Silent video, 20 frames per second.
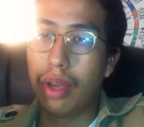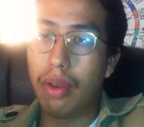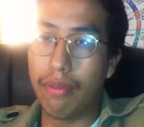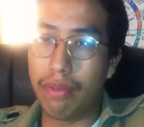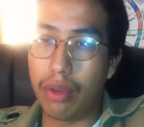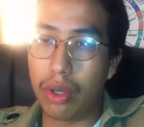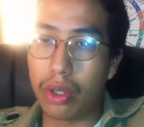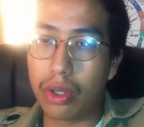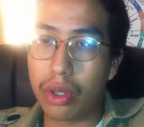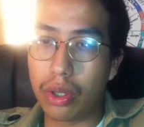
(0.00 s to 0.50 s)

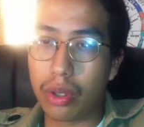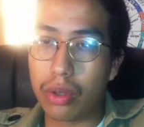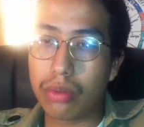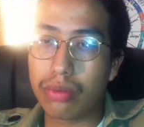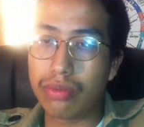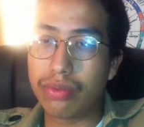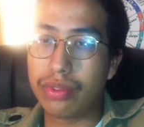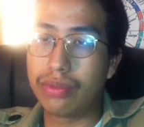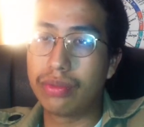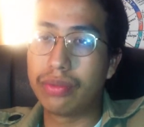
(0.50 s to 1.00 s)

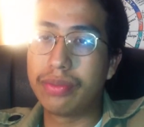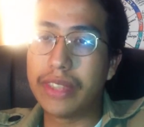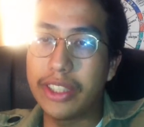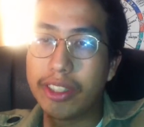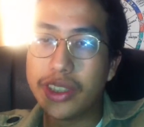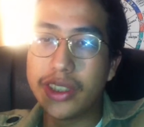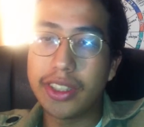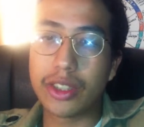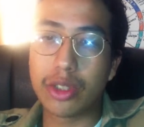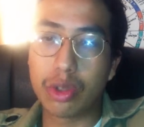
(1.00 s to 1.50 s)
Virgo,
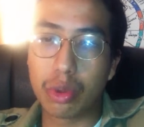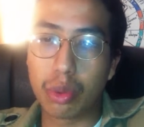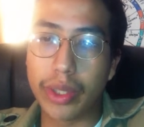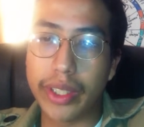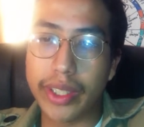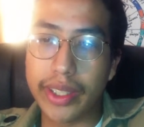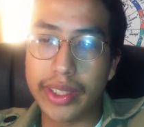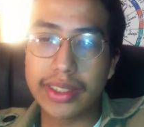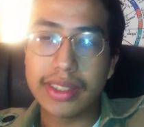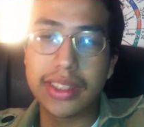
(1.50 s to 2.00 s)
very
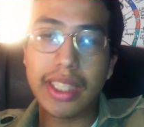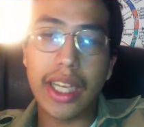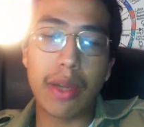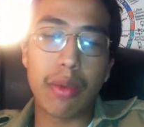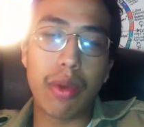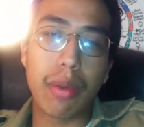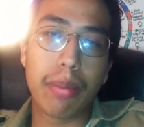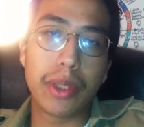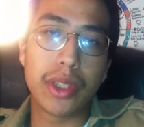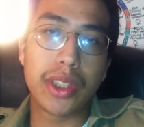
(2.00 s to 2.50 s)
discreet, a
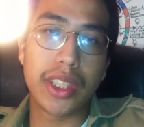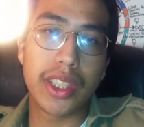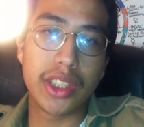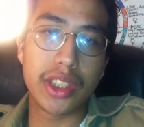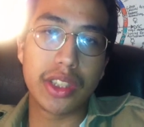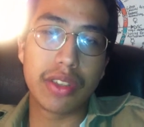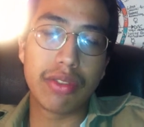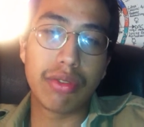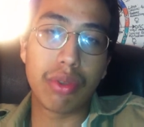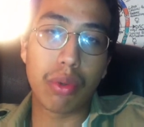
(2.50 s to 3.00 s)
sad
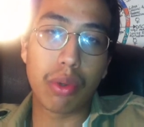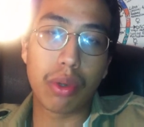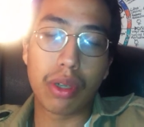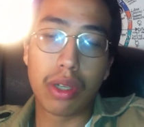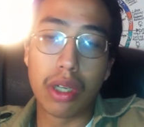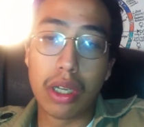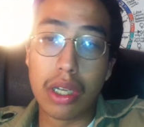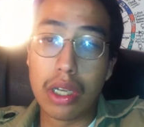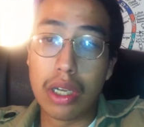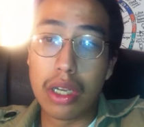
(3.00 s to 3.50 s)
reputation
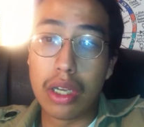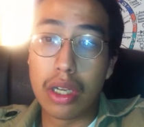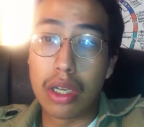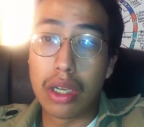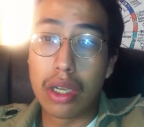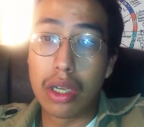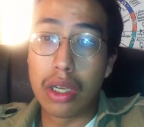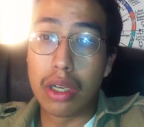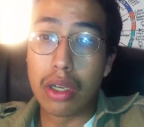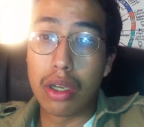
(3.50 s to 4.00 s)
for
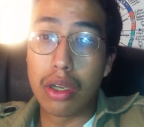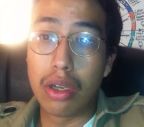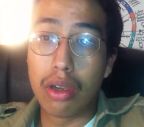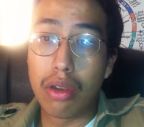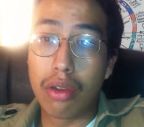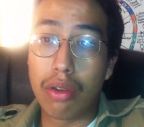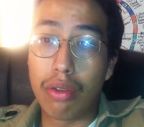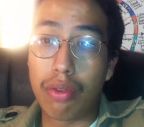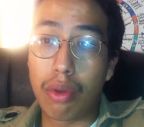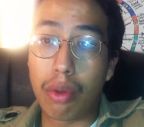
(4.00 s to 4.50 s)

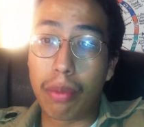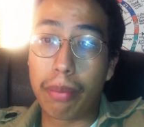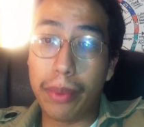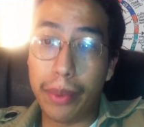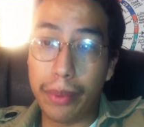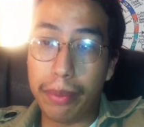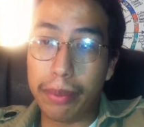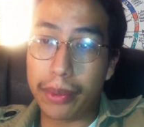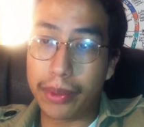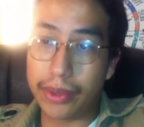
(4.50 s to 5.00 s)

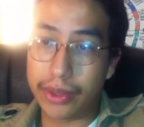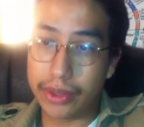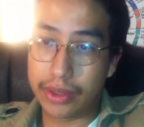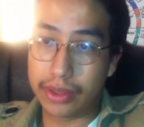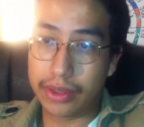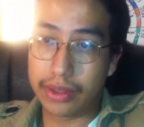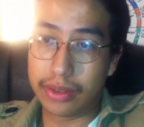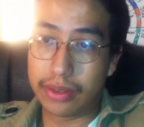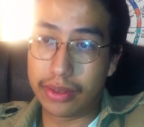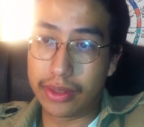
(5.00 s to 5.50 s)

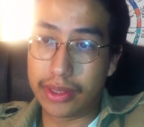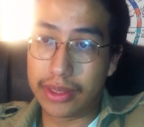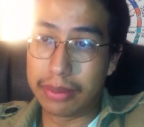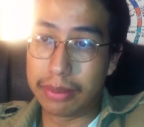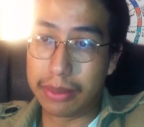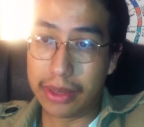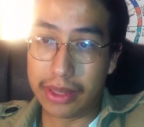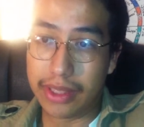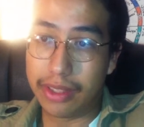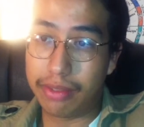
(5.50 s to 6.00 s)
poopers.
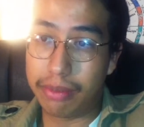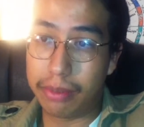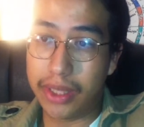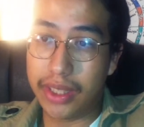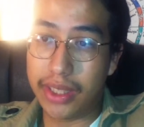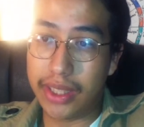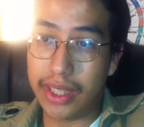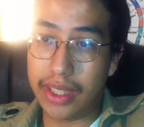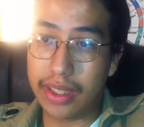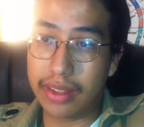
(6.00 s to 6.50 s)
Believe
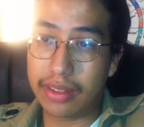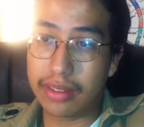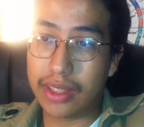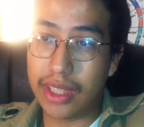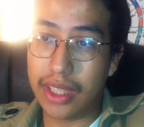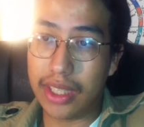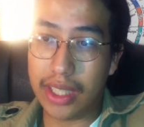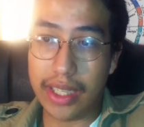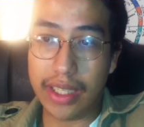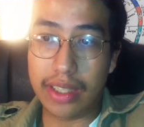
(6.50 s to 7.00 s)
me yet
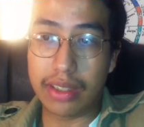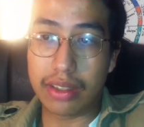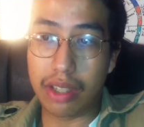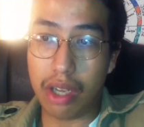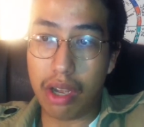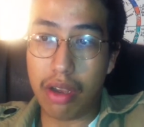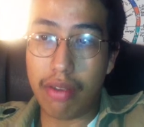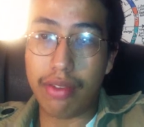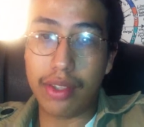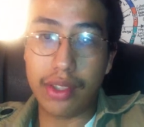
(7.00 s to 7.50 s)
that I
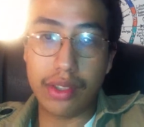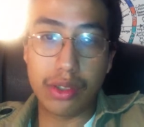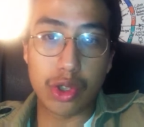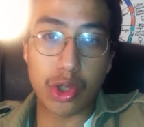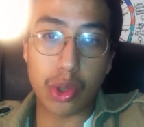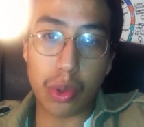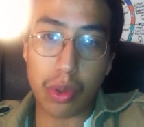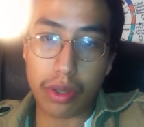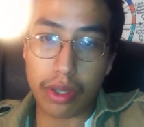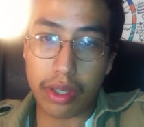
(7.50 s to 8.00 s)
love and
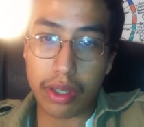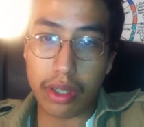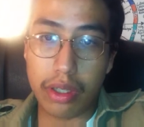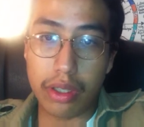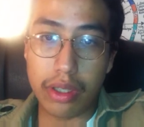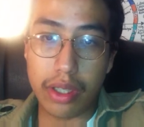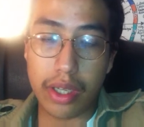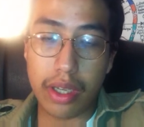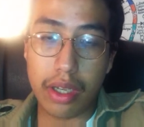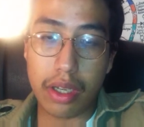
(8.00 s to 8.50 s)
enjoy
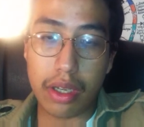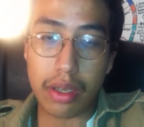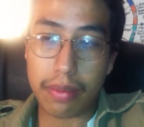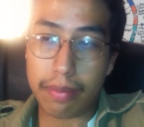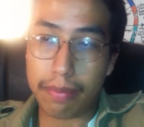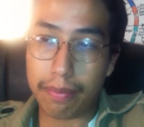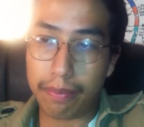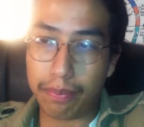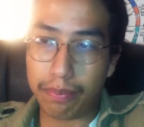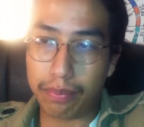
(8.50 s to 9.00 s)

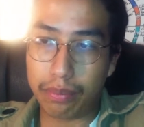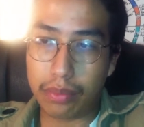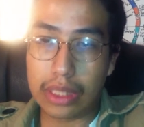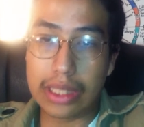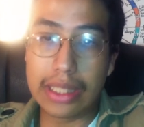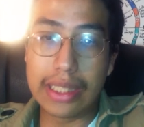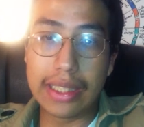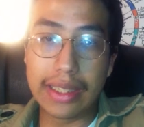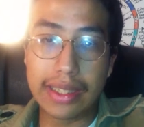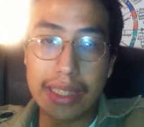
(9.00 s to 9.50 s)

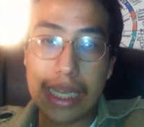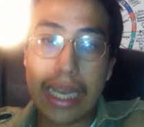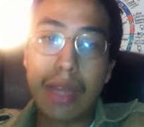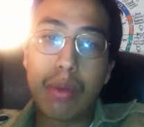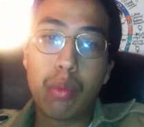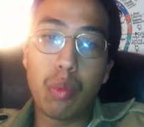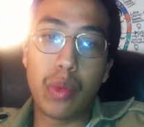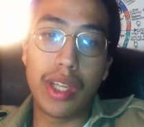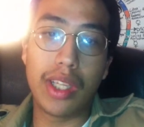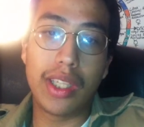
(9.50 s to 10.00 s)

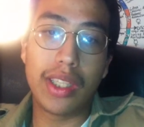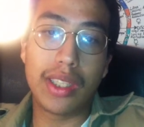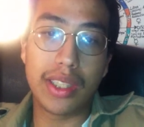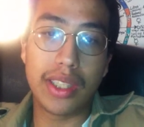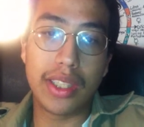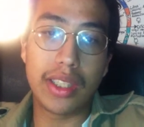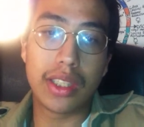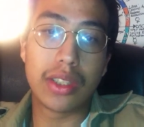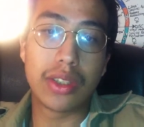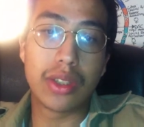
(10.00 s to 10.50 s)
that
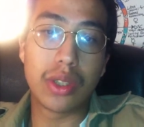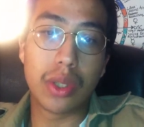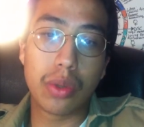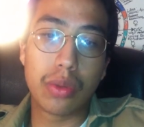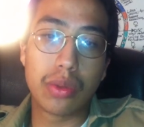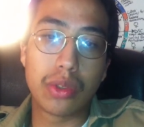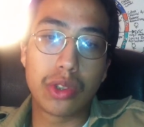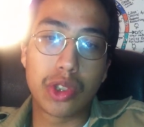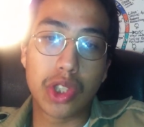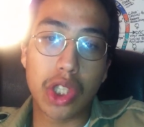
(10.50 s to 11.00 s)
willingly
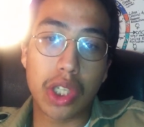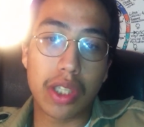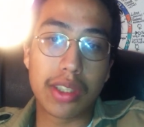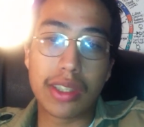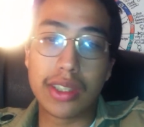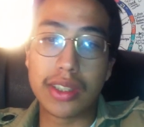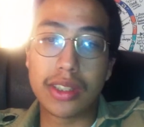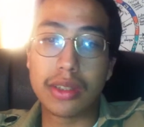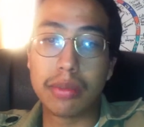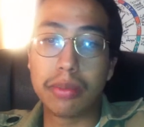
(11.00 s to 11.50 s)
condone
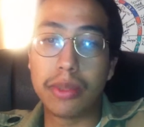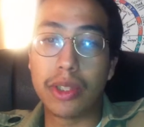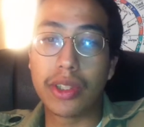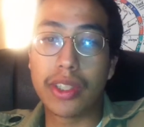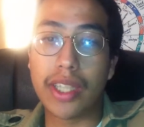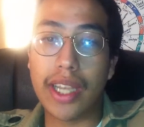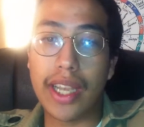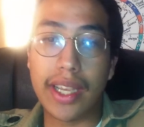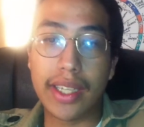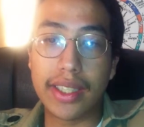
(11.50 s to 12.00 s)
chocolate
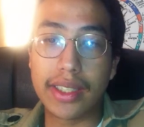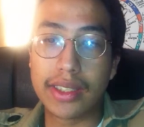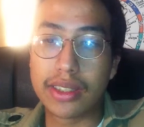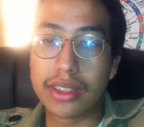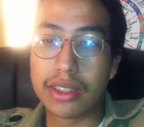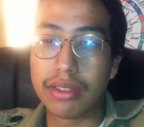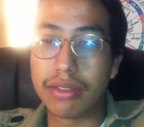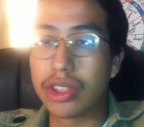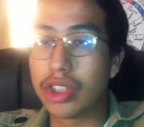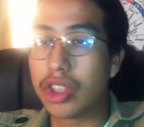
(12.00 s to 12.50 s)
smeared
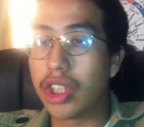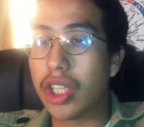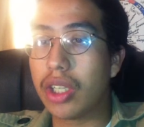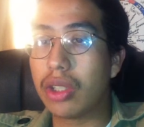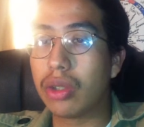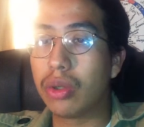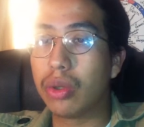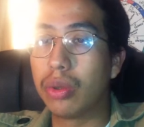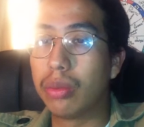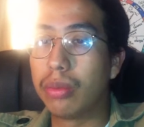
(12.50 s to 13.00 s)
hands if the
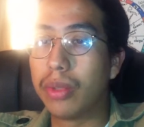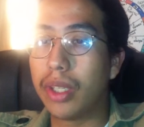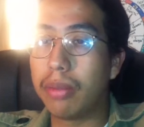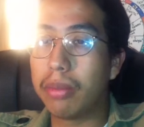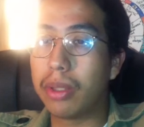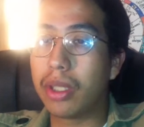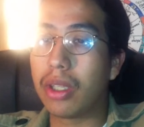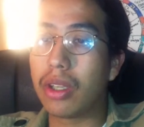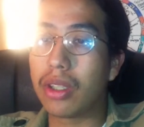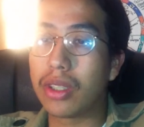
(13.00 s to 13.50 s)
child whom they
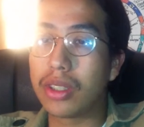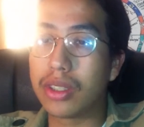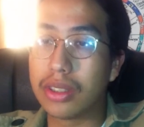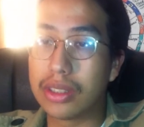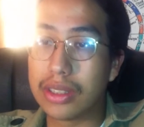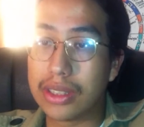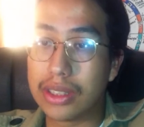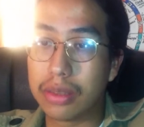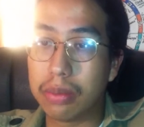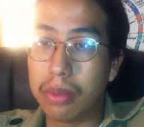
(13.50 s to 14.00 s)
belong
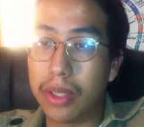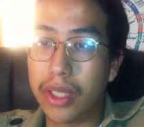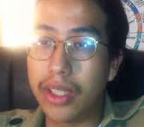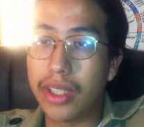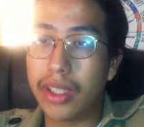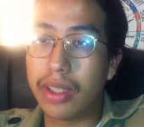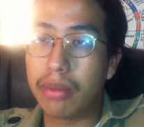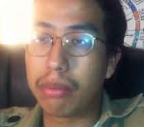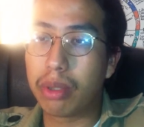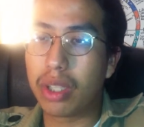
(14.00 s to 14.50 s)
displayed
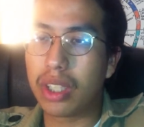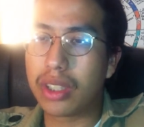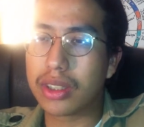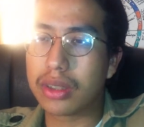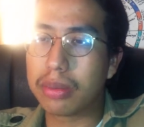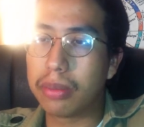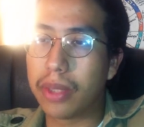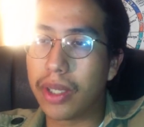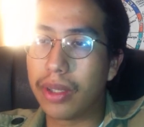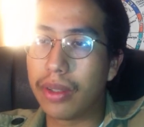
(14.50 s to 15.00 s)
a broad
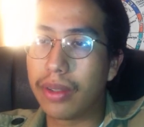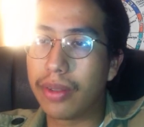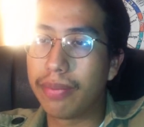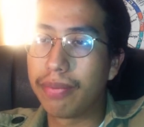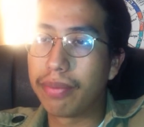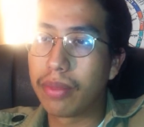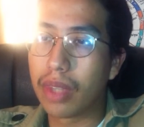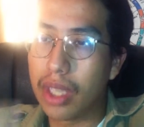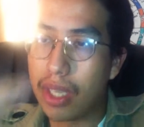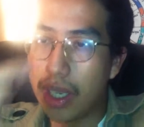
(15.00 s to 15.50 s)

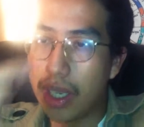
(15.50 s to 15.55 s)
smile.